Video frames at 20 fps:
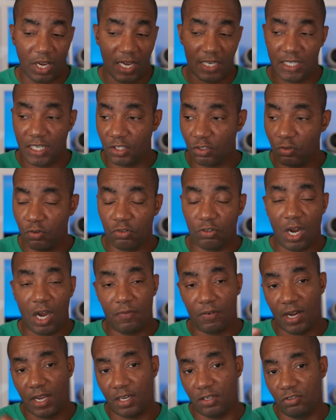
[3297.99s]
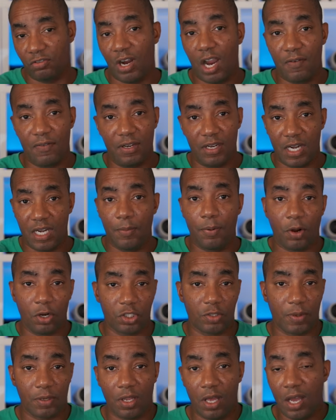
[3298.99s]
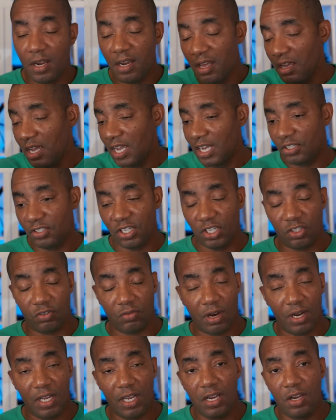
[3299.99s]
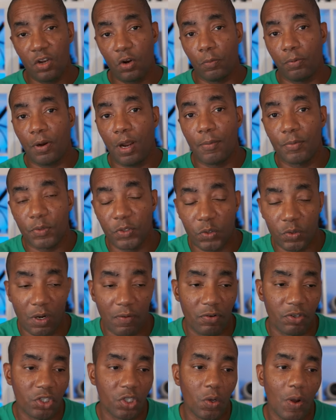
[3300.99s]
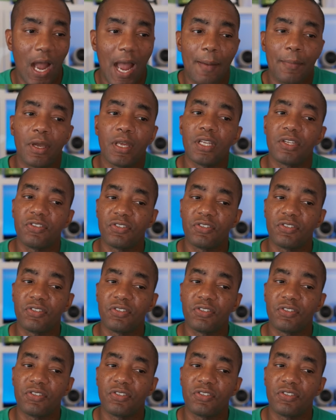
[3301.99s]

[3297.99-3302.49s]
I can take a screwdriver and I can drive it in any parts of my lawn, sinks right in, no problems whatsoever. So I'm going to